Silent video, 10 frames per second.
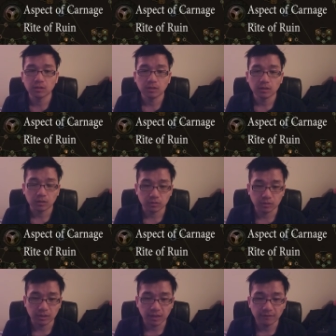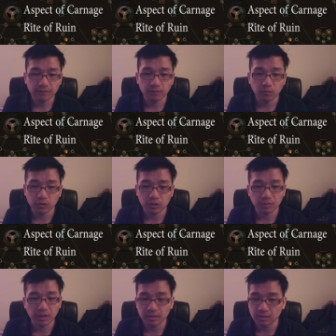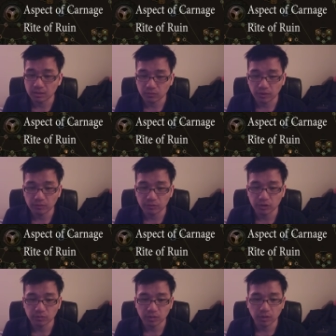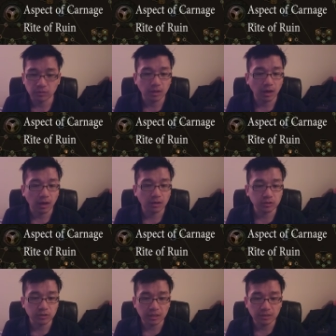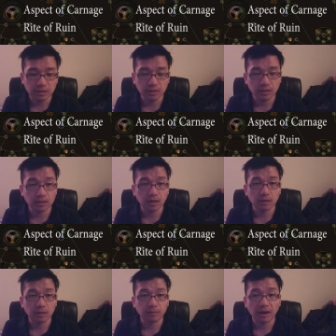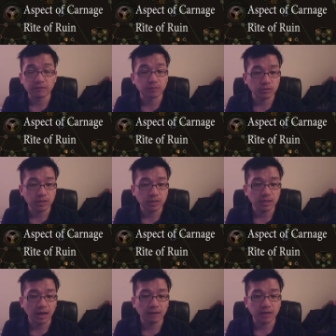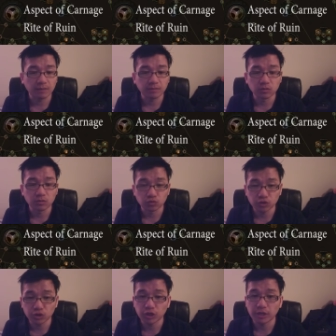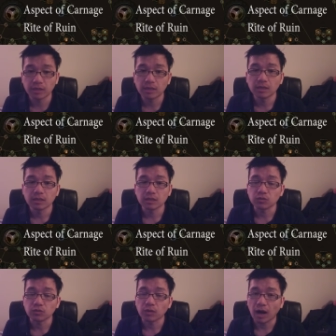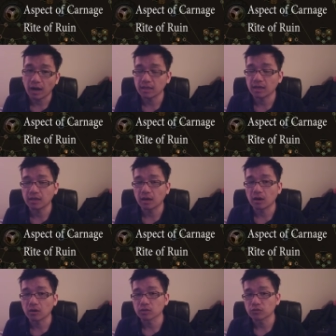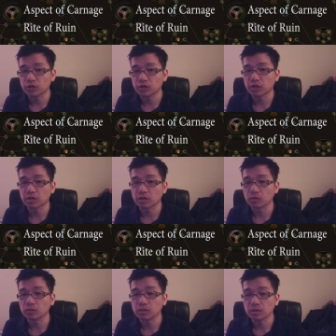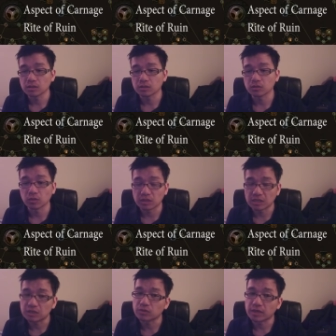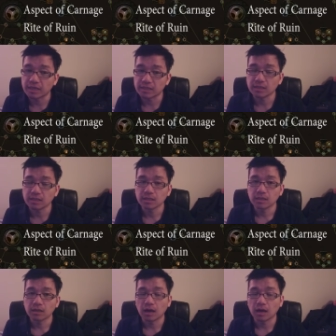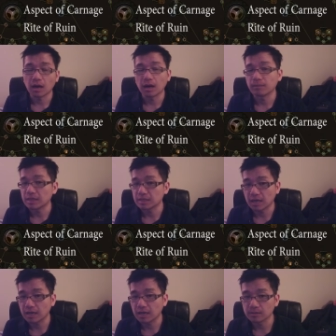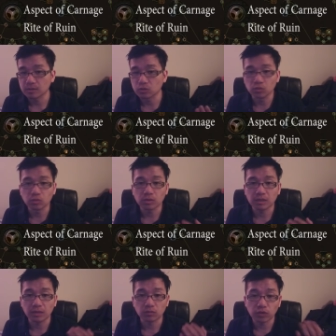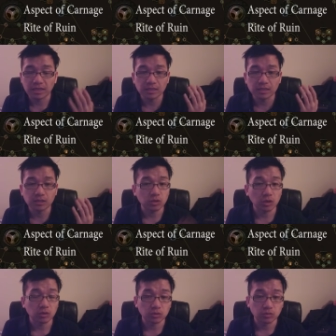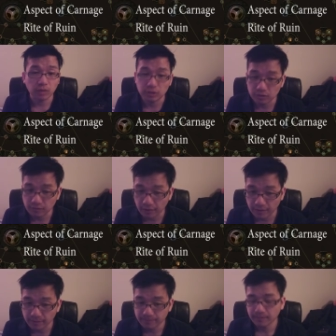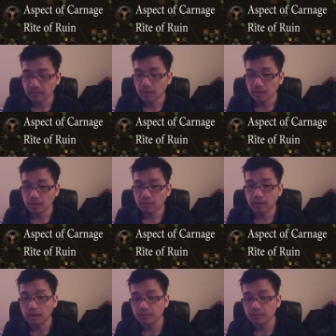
go to the left, Warrior's Blood is a great regen node. Underneath in the path of building, I've typed in regen. This will highlight all the regen nodes you will need to hit uh, by the time you get ready to go to Righteous Fire. Uh,